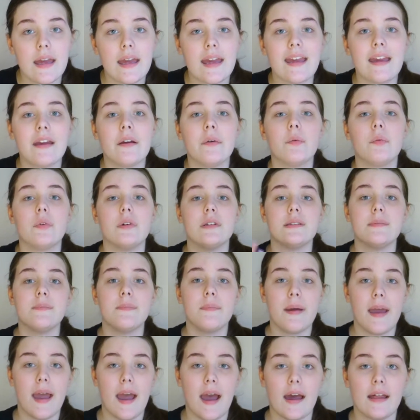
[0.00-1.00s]
it was
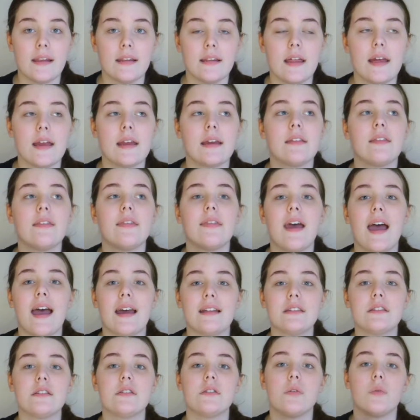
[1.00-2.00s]
bad like
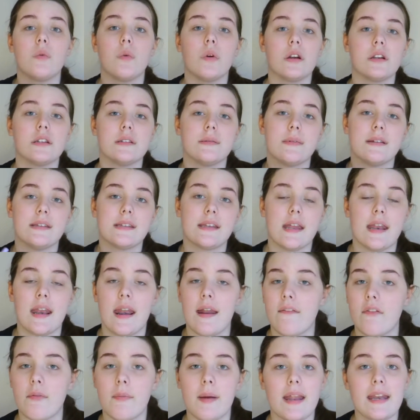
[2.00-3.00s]
that's the worst my skin
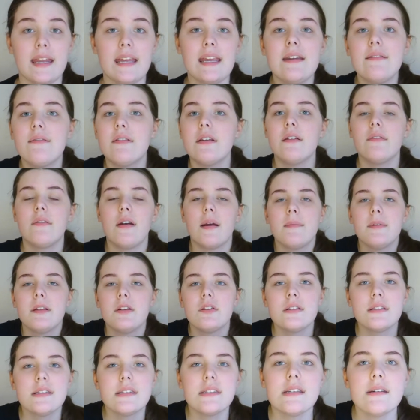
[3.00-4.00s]
had ever been even if i mean
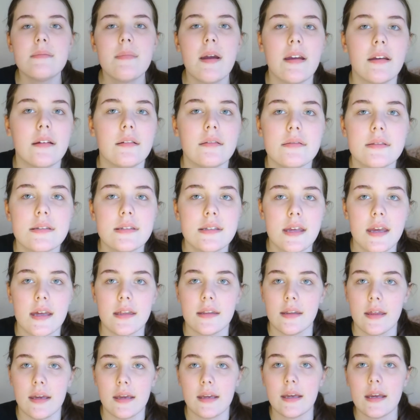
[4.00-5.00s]
you can see my
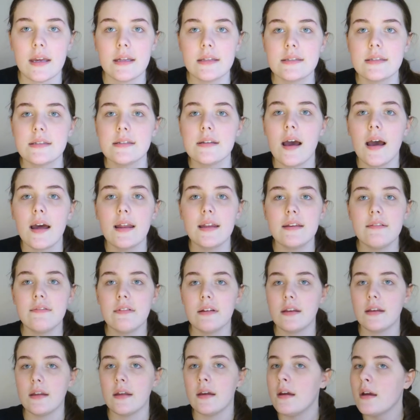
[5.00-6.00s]
skin like it's not
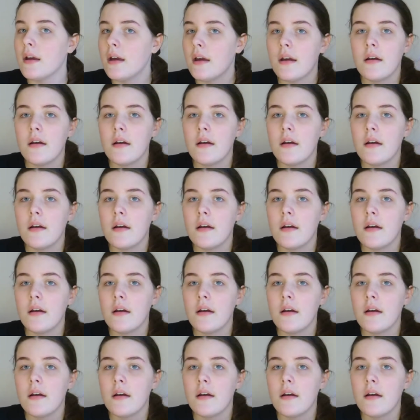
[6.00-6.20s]
even